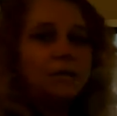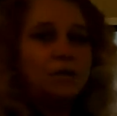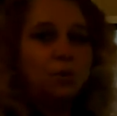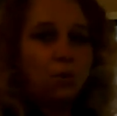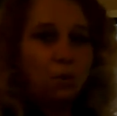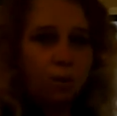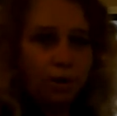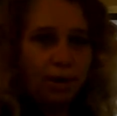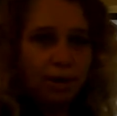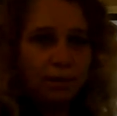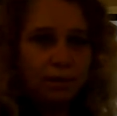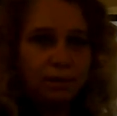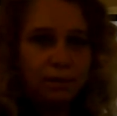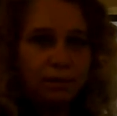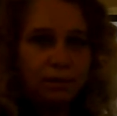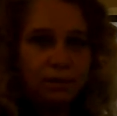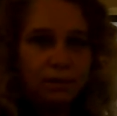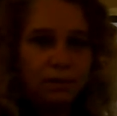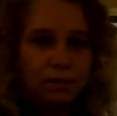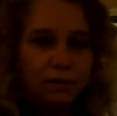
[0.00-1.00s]

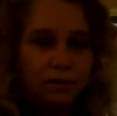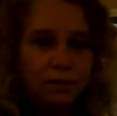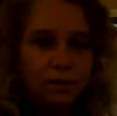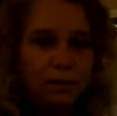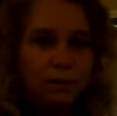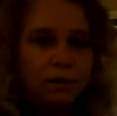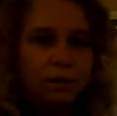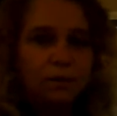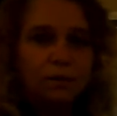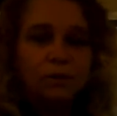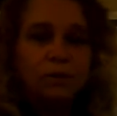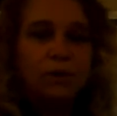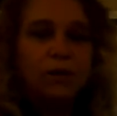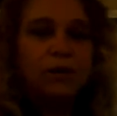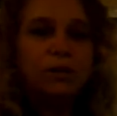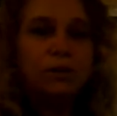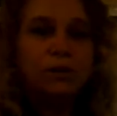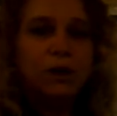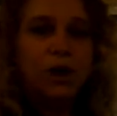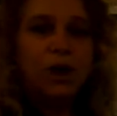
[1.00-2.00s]
toys. So we're
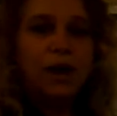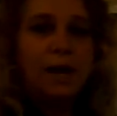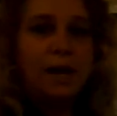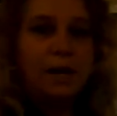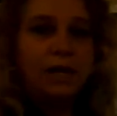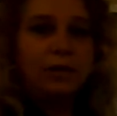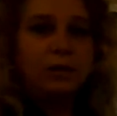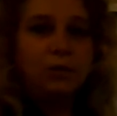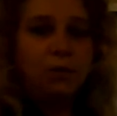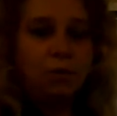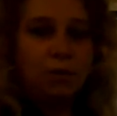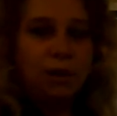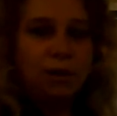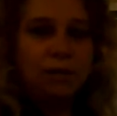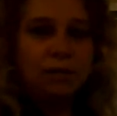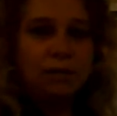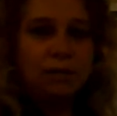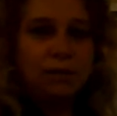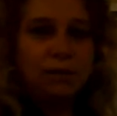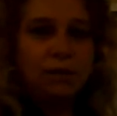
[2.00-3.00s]
going to draw 8
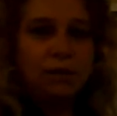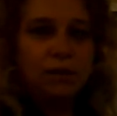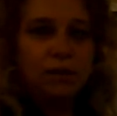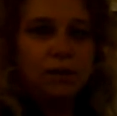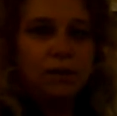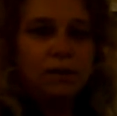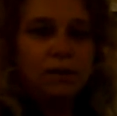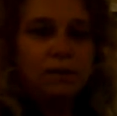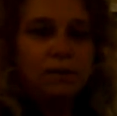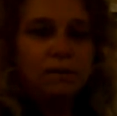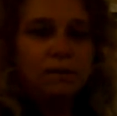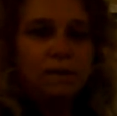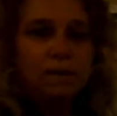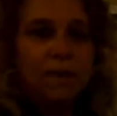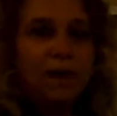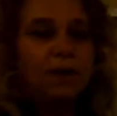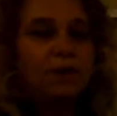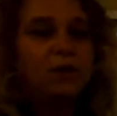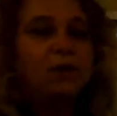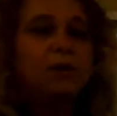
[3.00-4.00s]
toys.
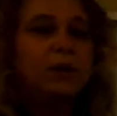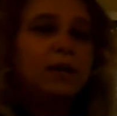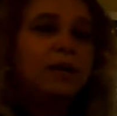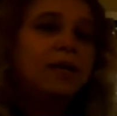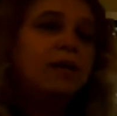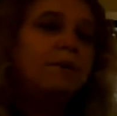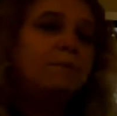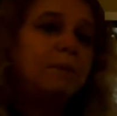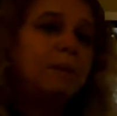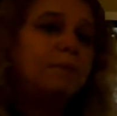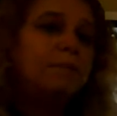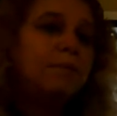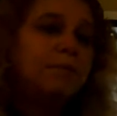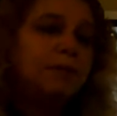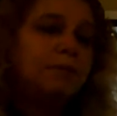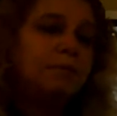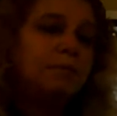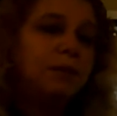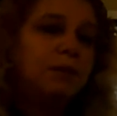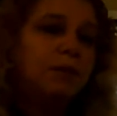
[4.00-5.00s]
Now you can keep them
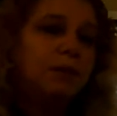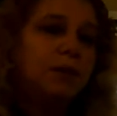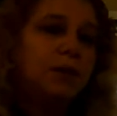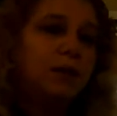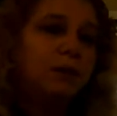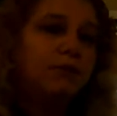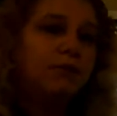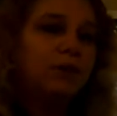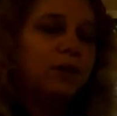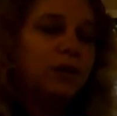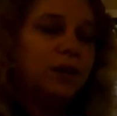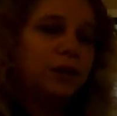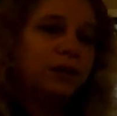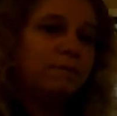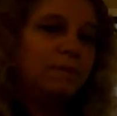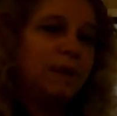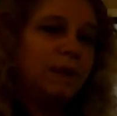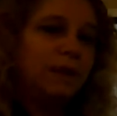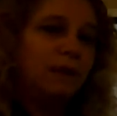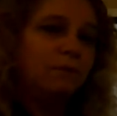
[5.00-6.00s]
simple. If you're going to
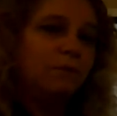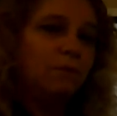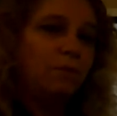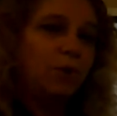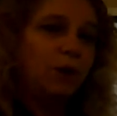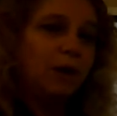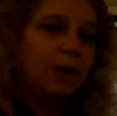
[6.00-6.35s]
make them more